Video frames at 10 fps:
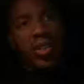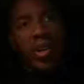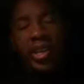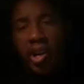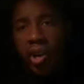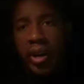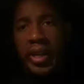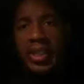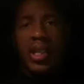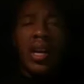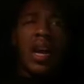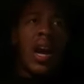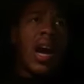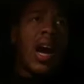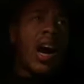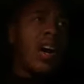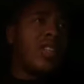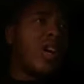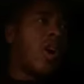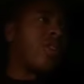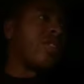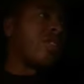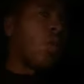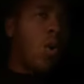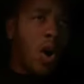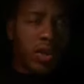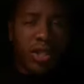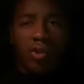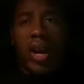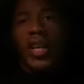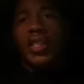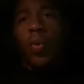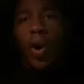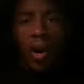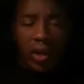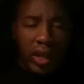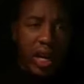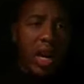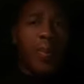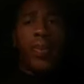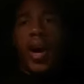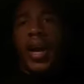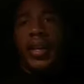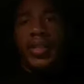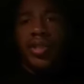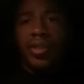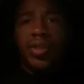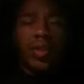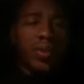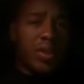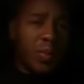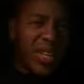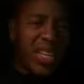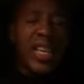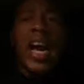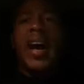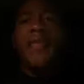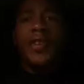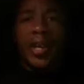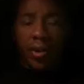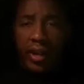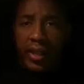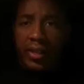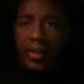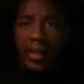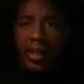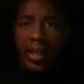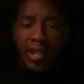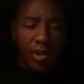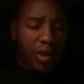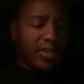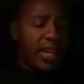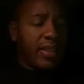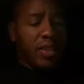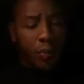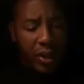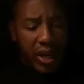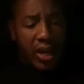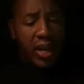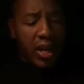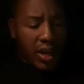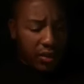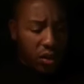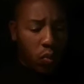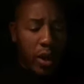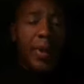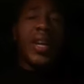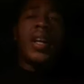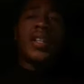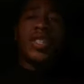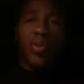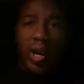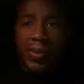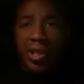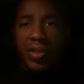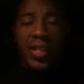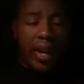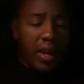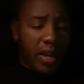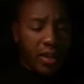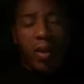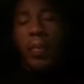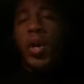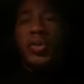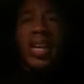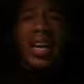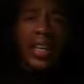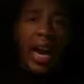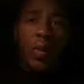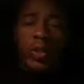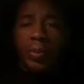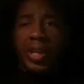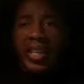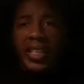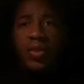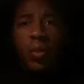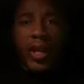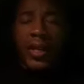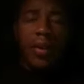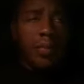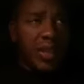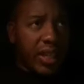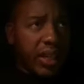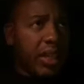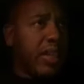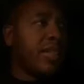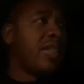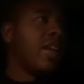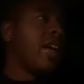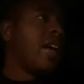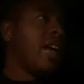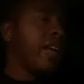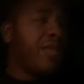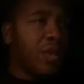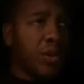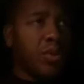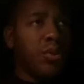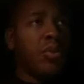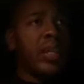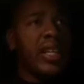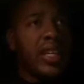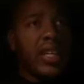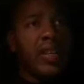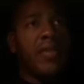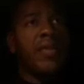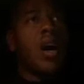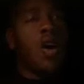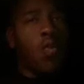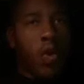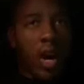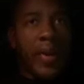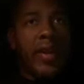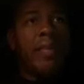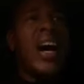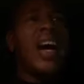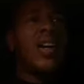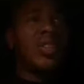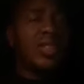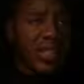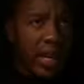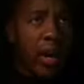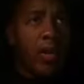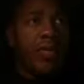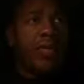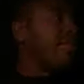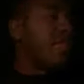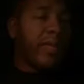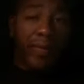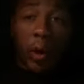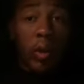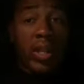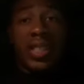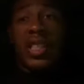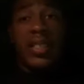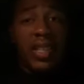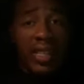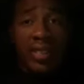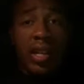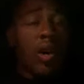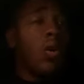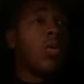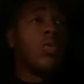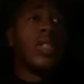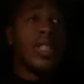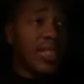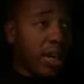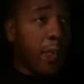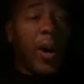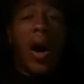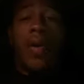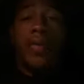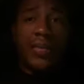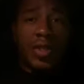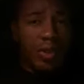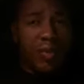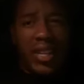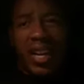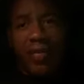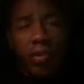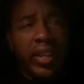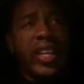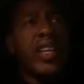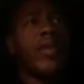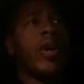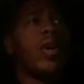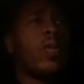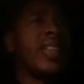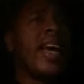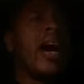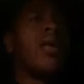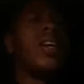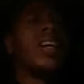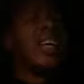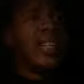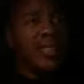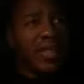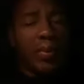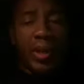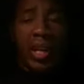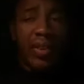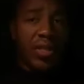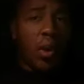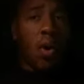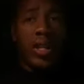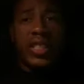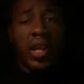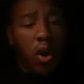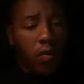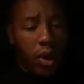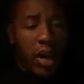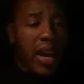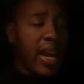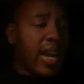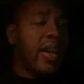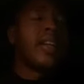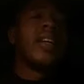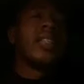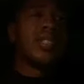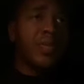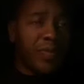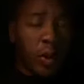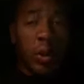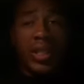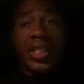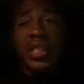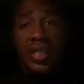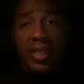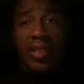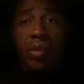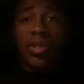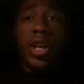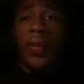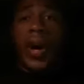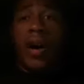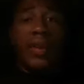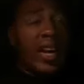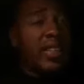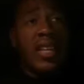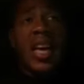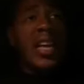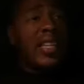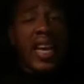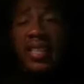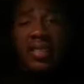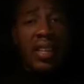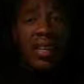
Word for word: to encourage our daughters to walk straight, to walk upright, to, to, to be Yah fearing. You know what I'm saying? To be the women of the scriptures that the Most High Yah was pleased with. Because if you leave a woman by herself, some foolishness is going to jump off. You see what I'm saying? If you leave her without a symbol of authority over her head, some foolishness is going to jump off. And that's that's